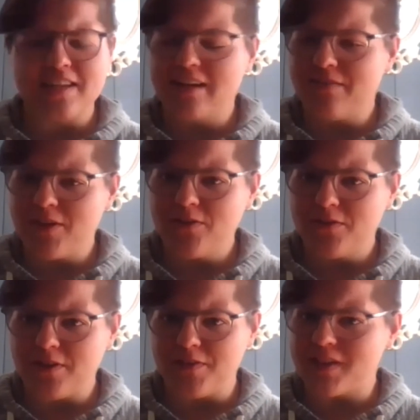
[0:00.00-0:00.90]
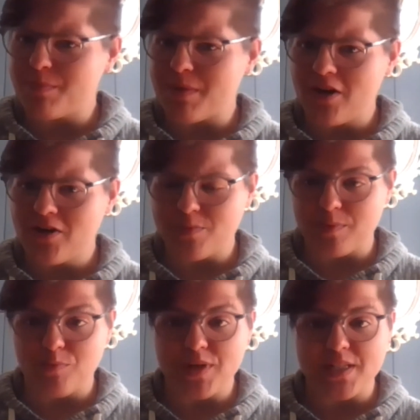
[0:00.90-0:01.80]
like, if it's a parent who's
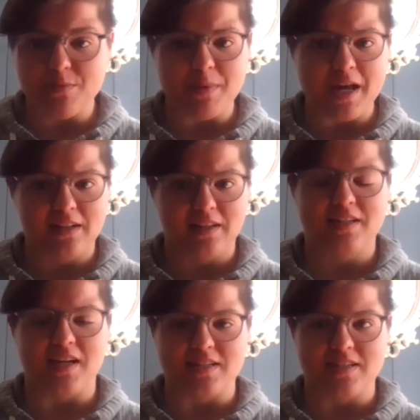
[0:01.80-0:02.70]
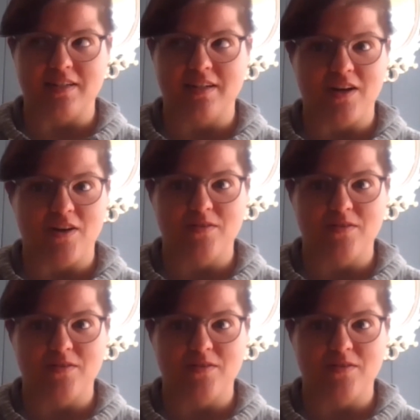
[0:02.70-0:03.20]
been pre-symptomatically tested,